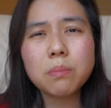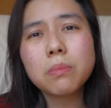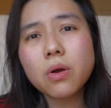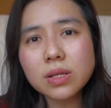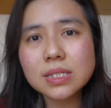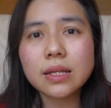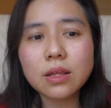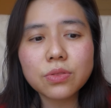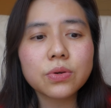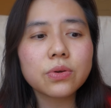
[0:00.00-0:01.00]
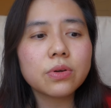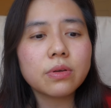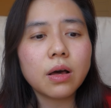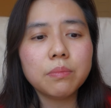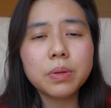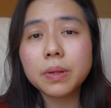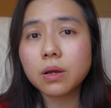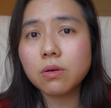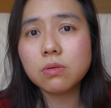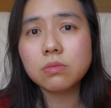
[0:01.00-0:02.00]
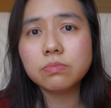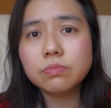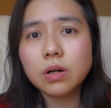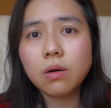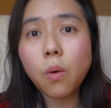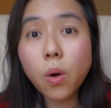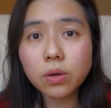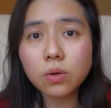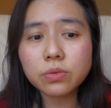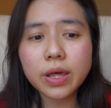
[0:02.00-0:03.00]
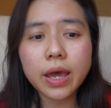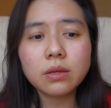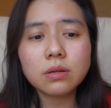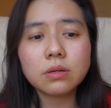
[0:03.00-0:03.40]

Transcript: Myrrh is another biblical oil that,